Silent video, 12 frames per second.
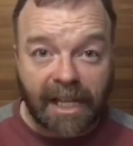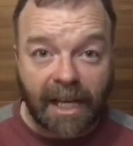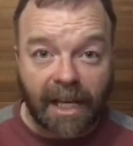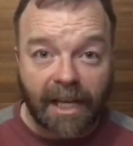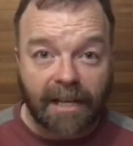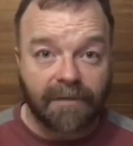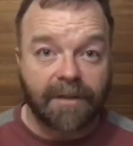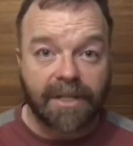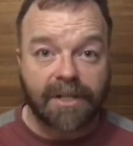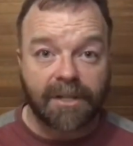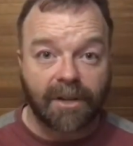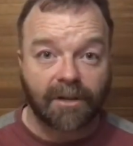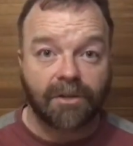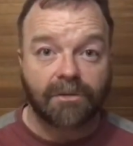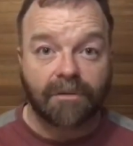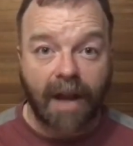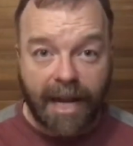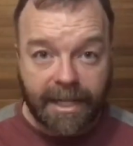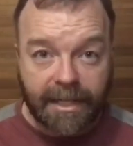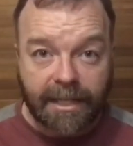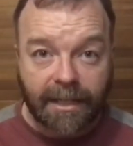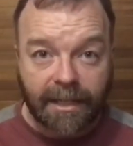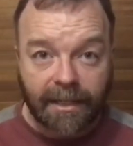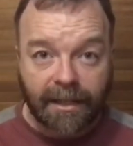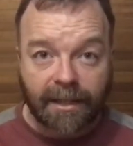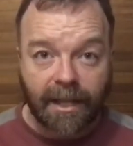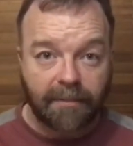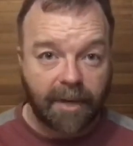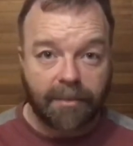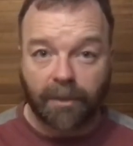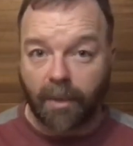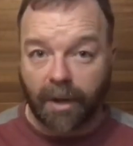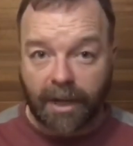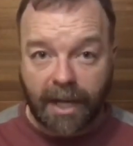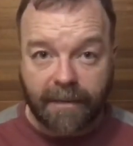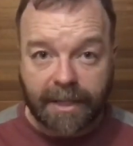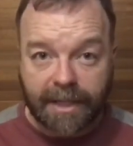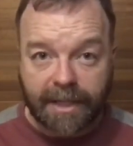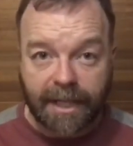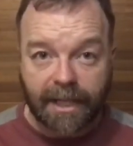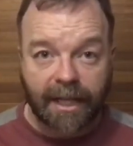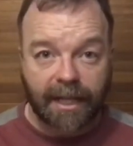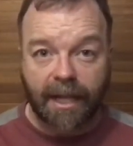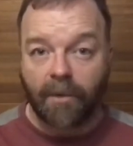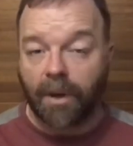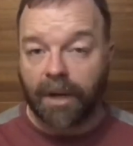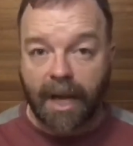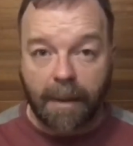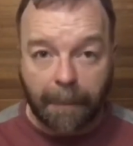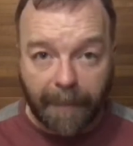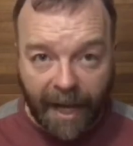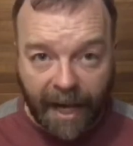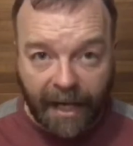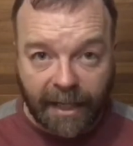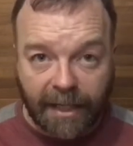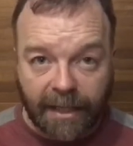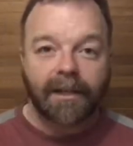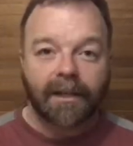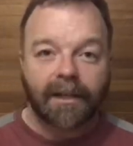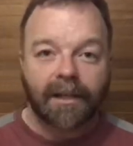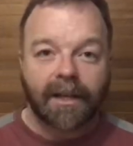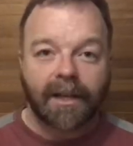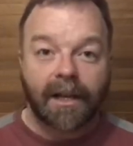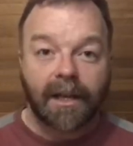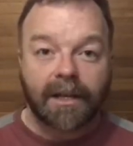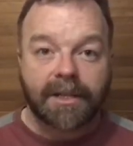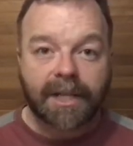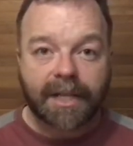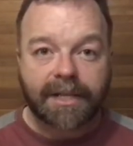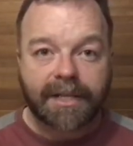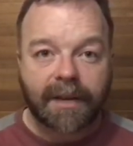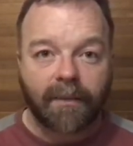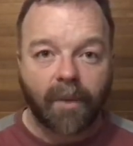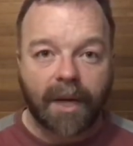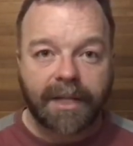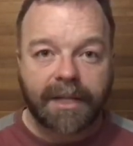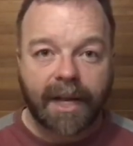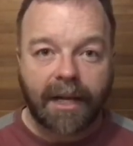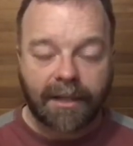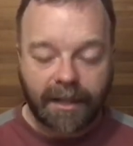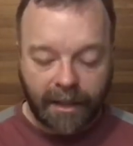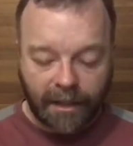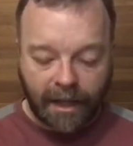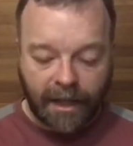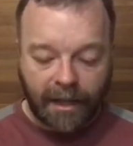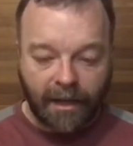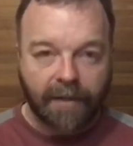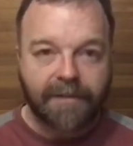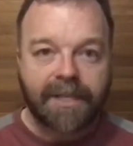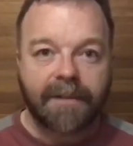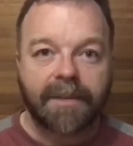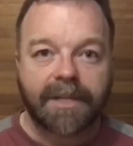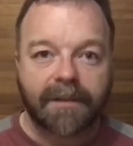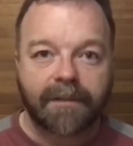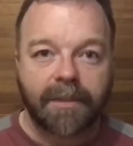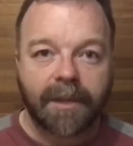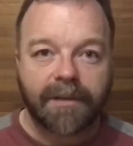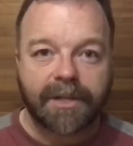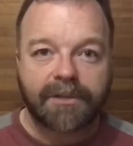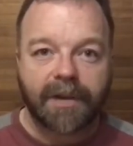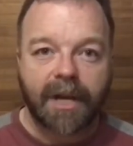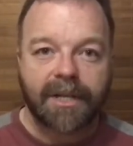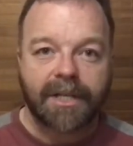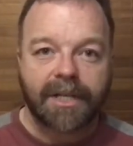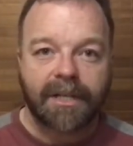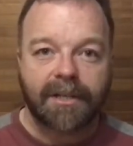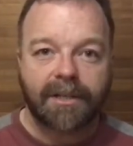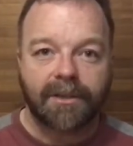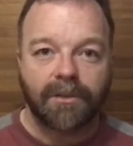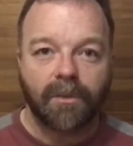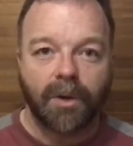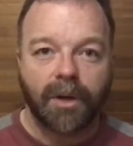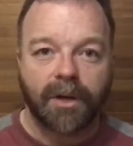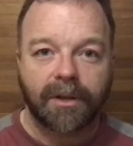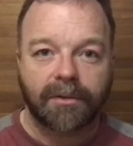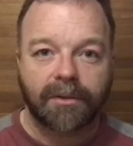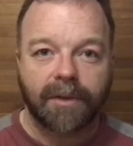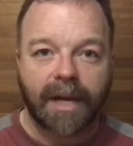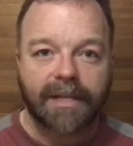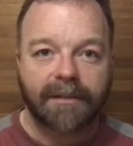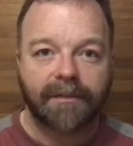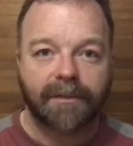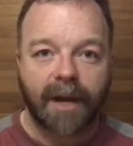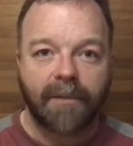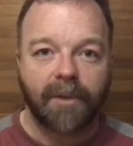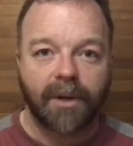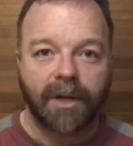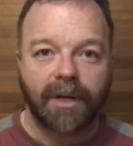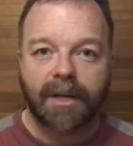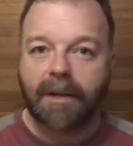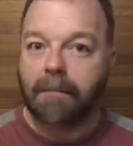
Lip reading: If it's not great, then people won't come and see it and they won't come back. So that's step one done. I've set myself a bit of a strategy to work through as a framework.